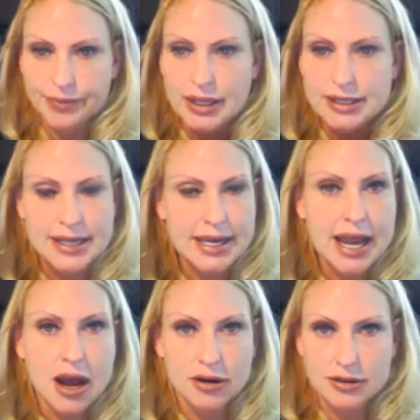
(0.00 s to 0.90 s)
send
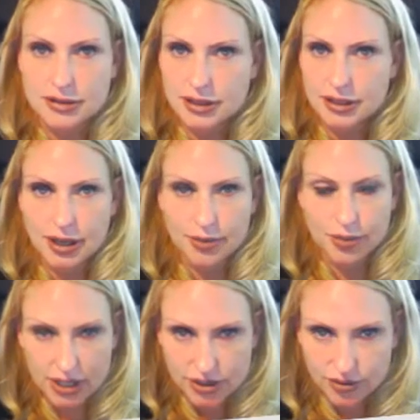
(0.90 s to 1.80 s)
out a
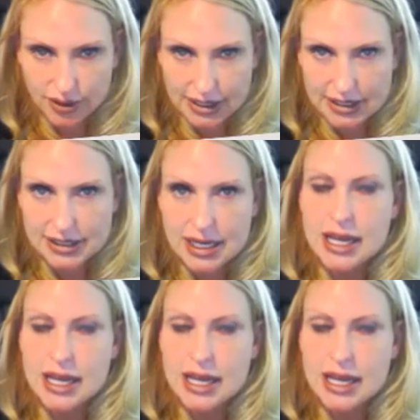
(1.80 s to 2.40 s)
press release